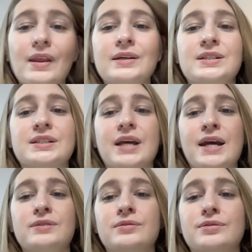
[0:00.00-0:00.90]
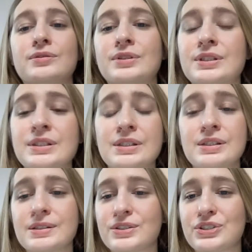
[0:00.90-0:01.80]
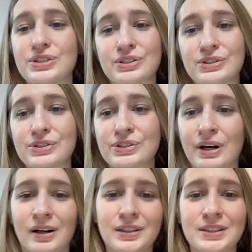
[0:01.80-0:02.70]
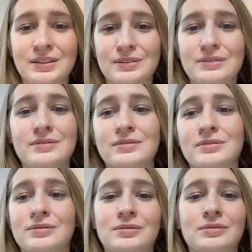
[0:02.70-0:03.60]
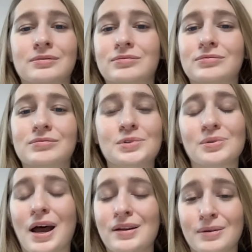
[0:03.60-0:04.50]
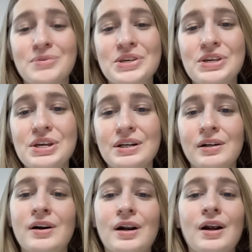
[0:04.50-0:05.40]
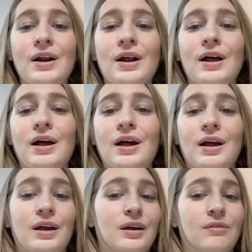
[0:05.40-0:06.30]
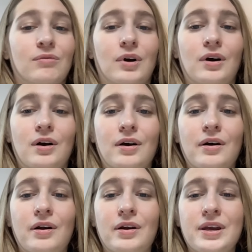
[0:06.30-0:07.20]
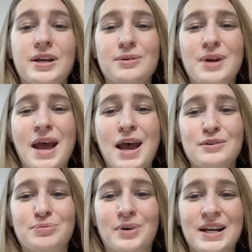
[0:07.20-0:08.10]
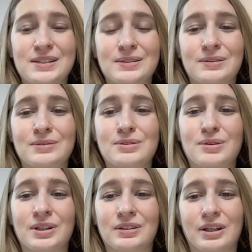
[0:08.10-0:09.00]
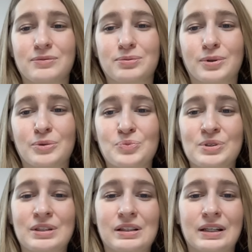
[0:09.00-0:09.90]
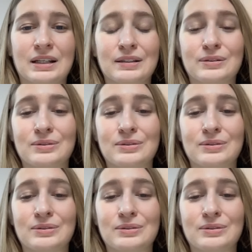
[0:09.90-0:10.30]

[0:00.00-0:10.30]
The schedule is just starting to line up here. Here we have price going like forward, most likely